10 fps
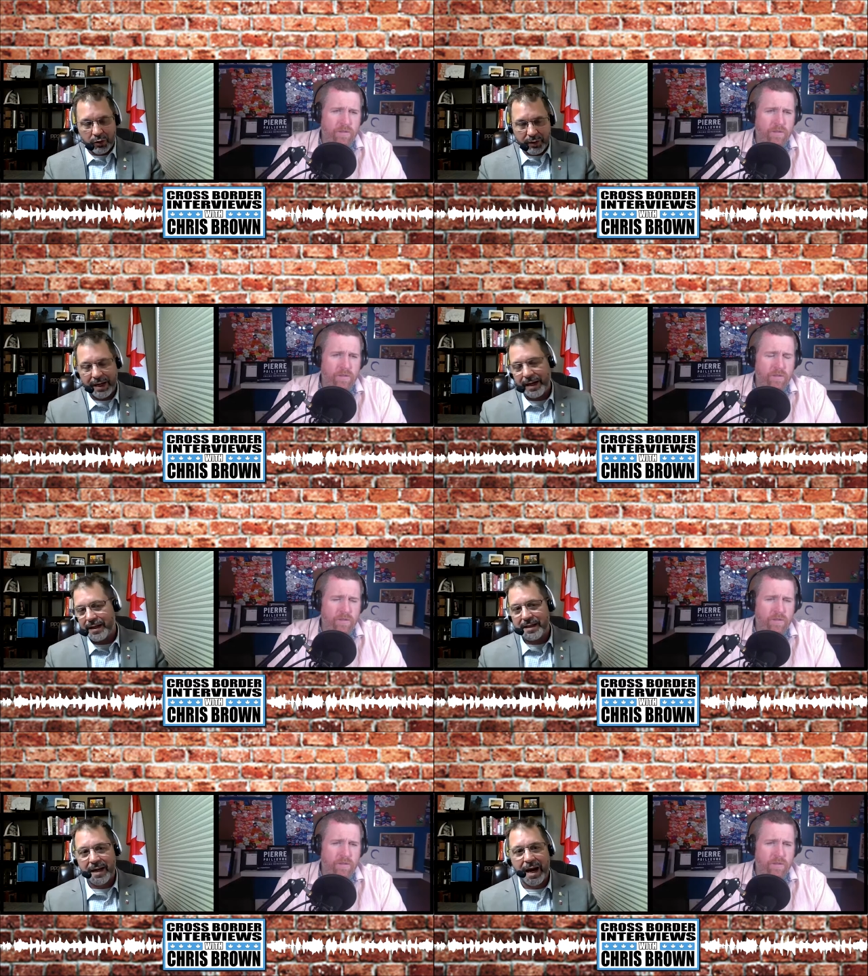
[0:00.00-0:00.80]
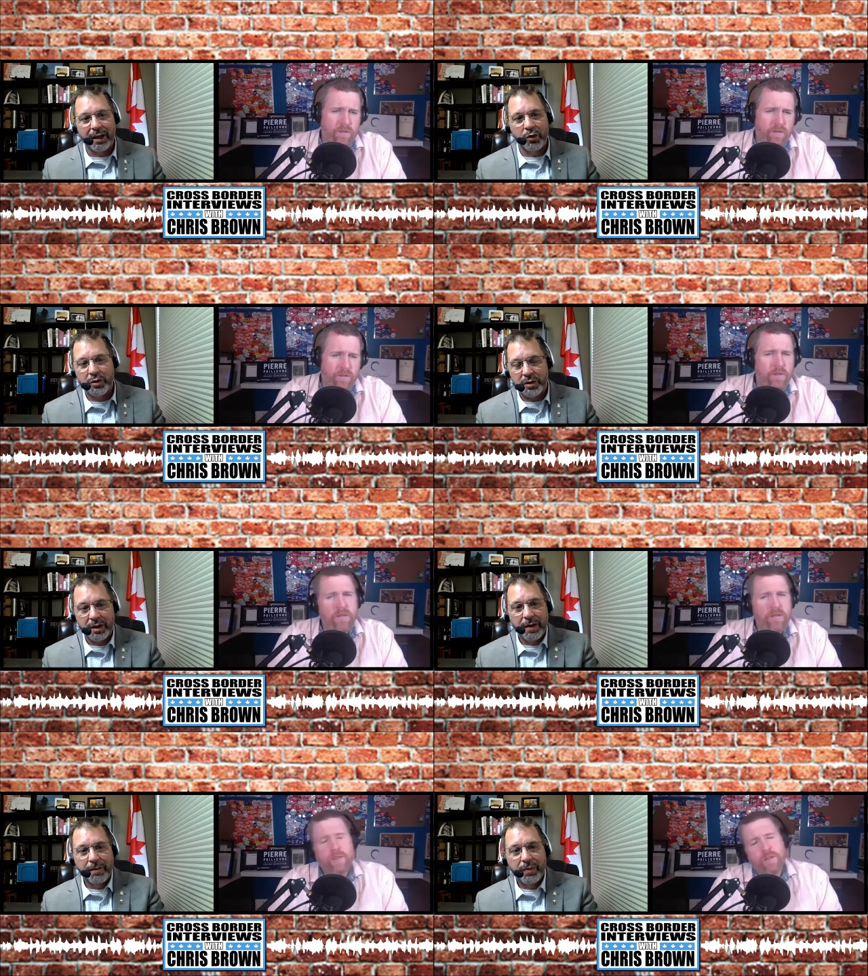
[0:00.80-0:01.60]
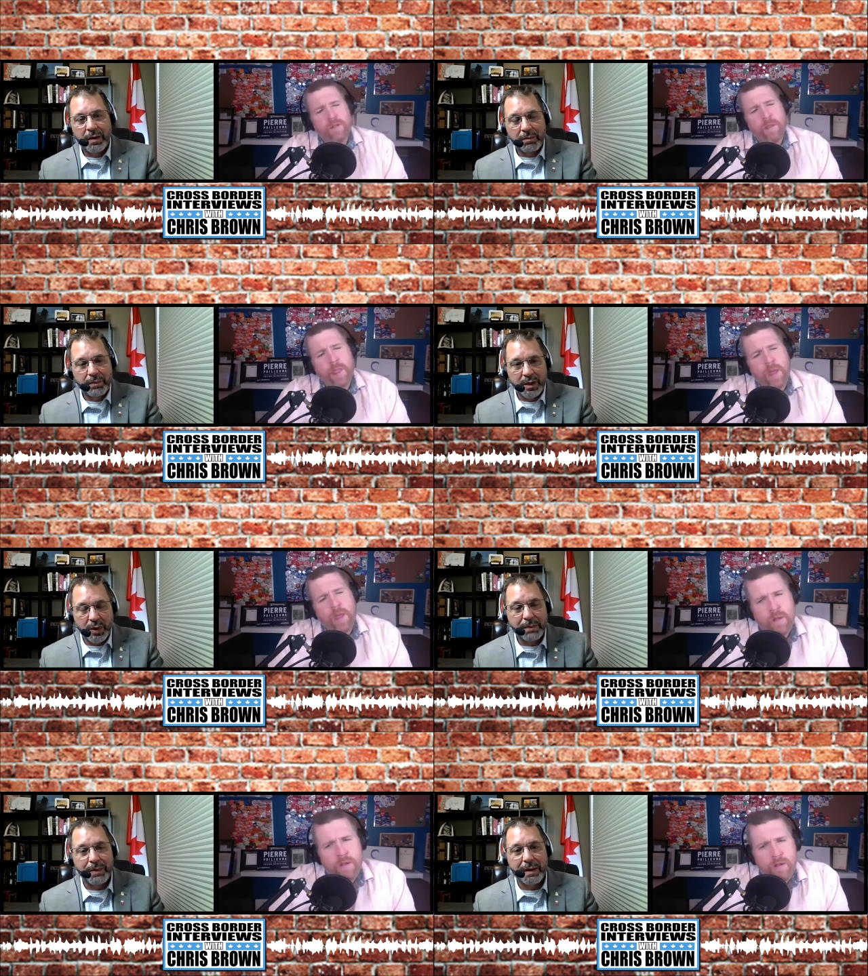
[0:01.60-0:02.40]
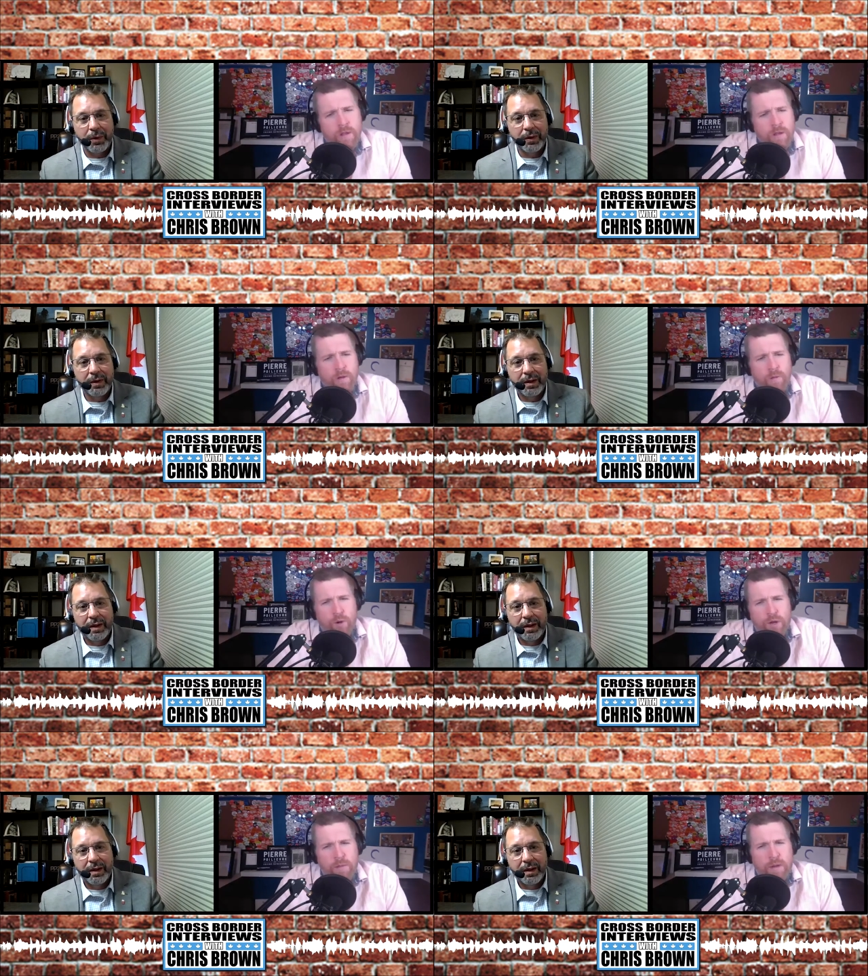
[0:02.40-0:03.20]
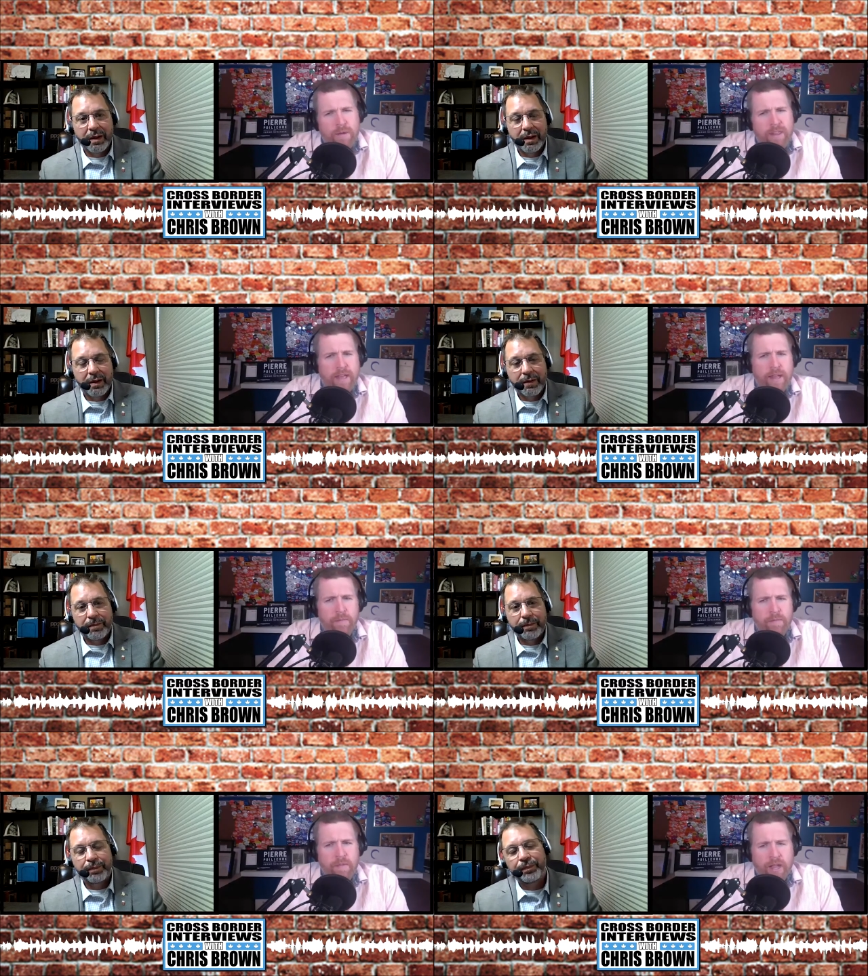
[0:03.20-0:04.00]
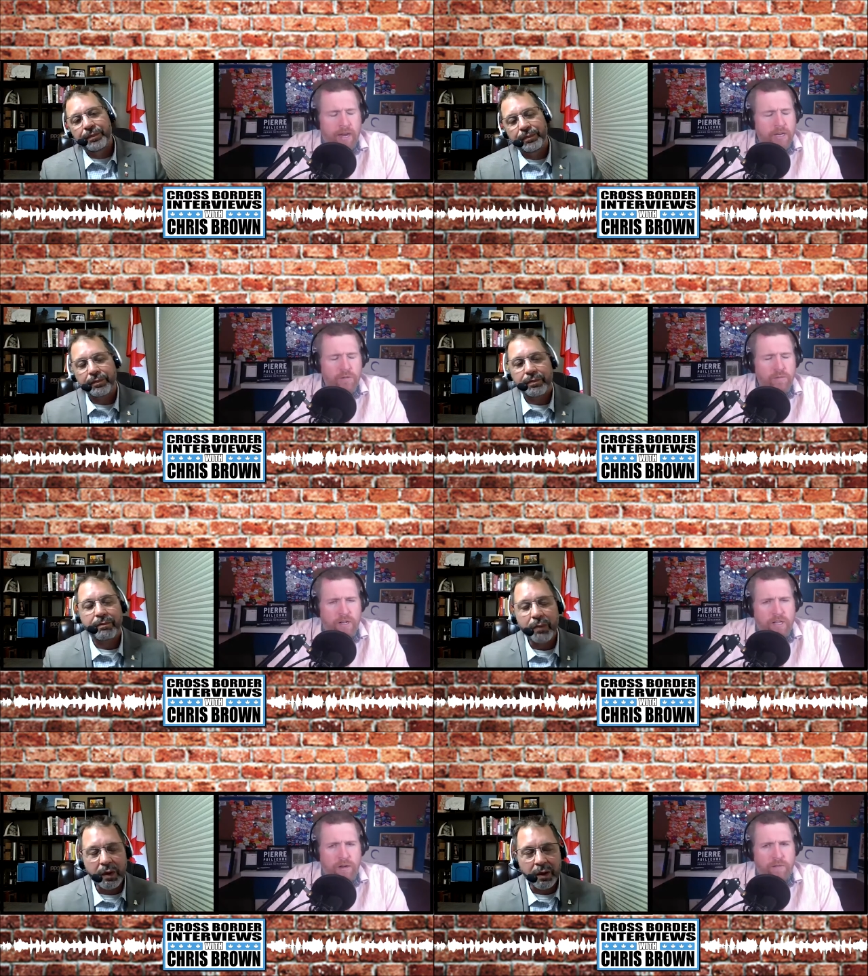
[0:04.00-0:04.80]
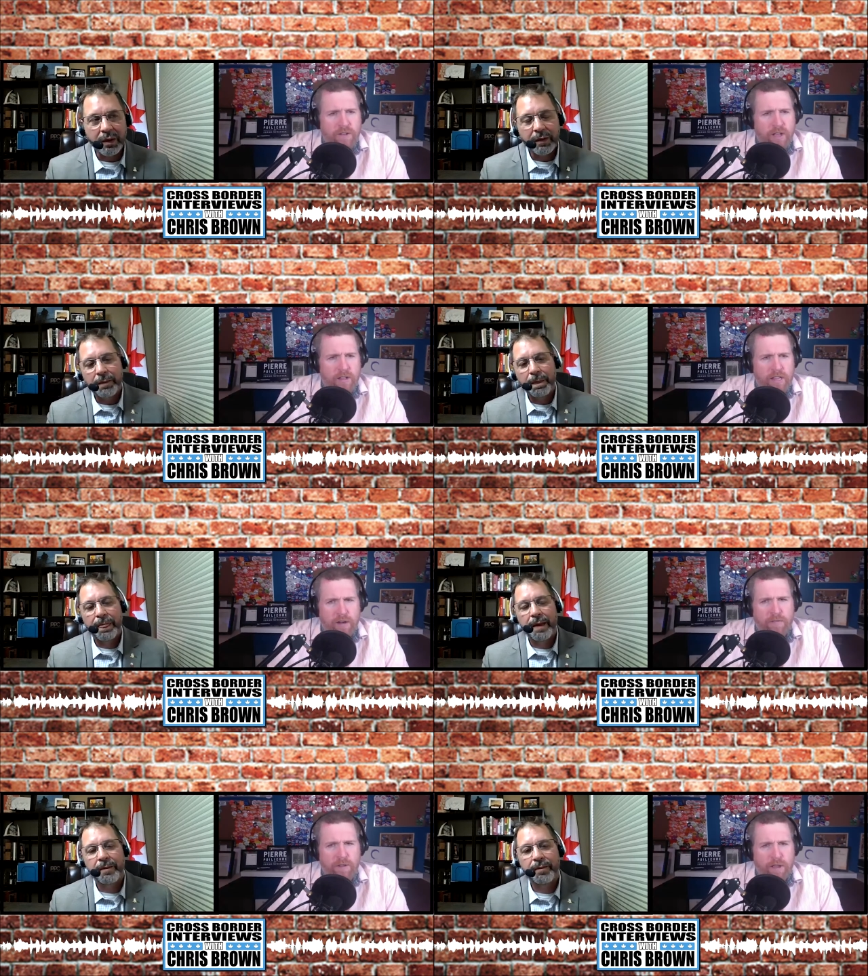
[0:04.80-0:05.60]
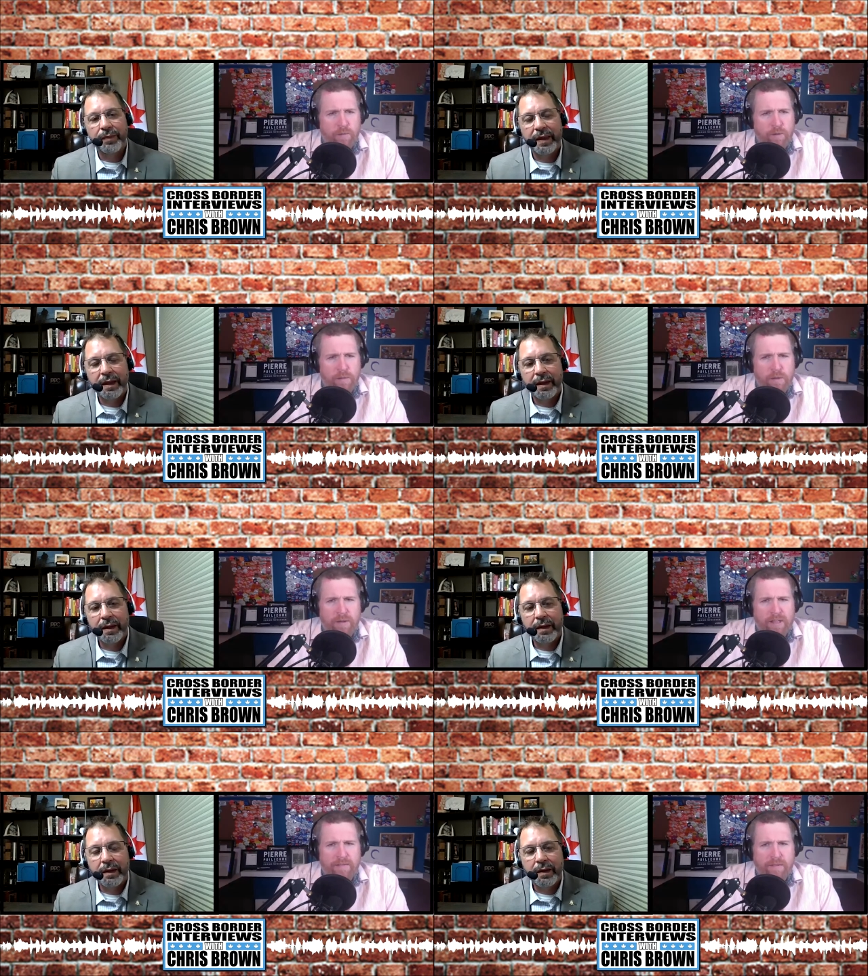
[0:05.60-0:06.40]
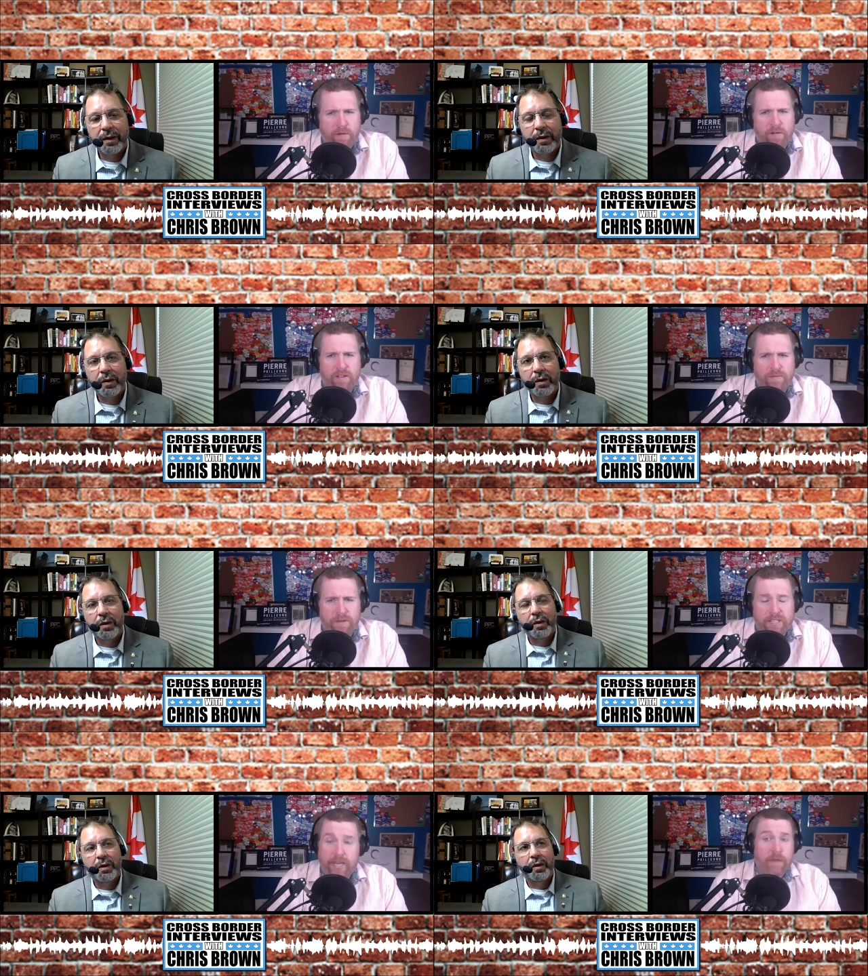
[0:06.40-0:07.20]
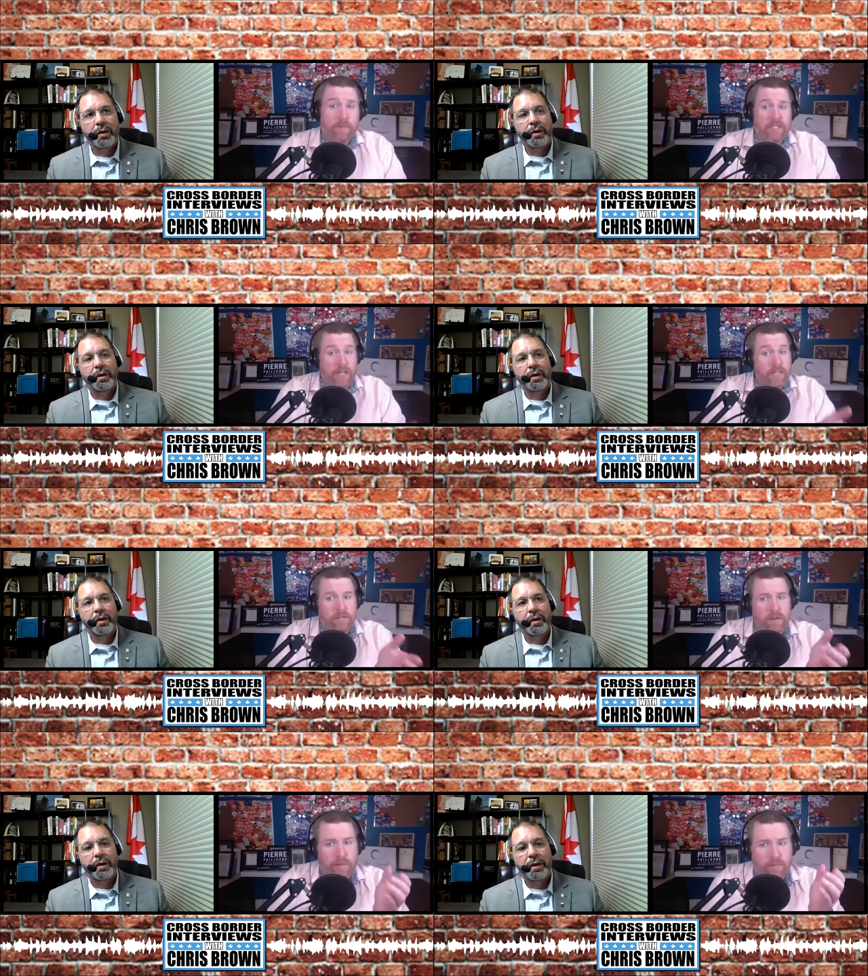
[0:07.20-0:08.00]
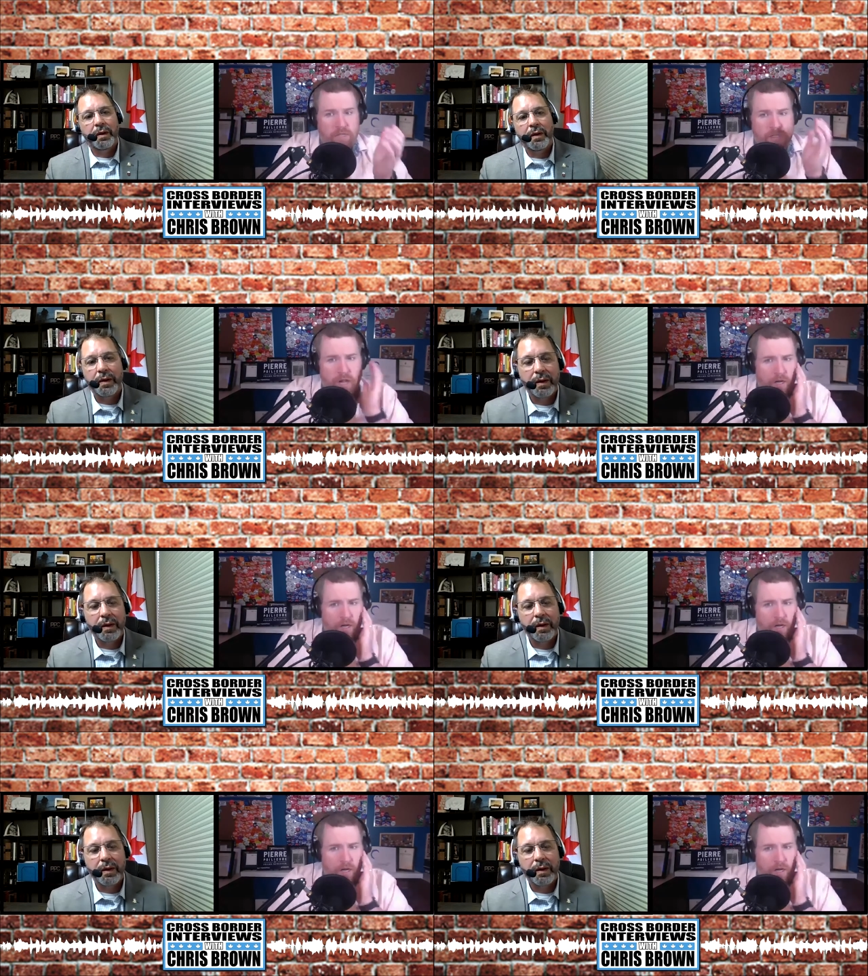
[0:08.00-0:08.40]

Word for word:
Speaker 1: creating silos between people.
Speaker 2: What do you mean by that? I just want to clarify what do you mean by the federal government's taking, because I'm just